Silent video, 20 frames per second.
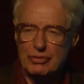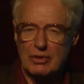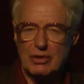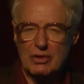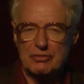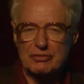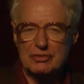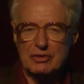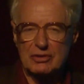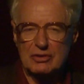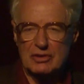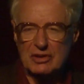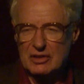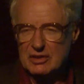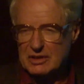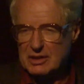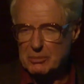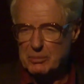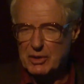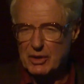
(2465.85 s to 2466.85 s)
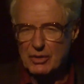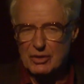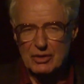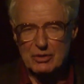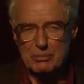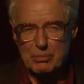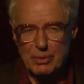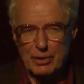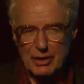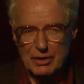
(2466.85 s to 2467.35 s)
often in the
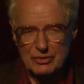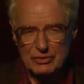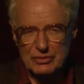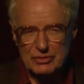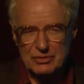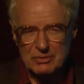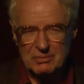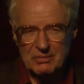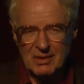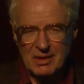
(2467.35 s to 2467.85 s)
American press.